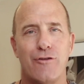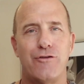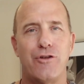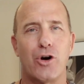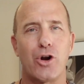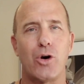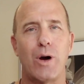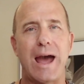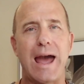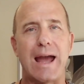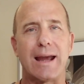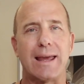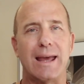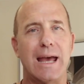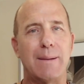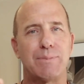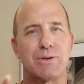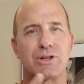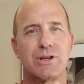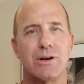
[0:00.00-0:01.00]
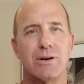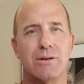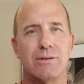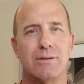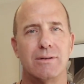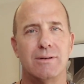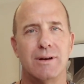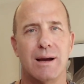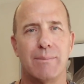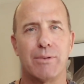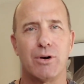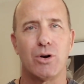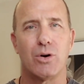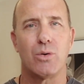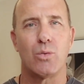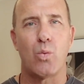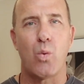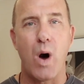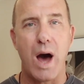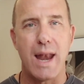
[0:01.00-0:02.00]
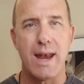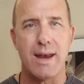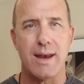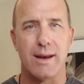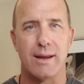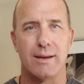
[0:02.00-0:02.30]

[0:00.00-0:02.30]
Photo hack episode number 1.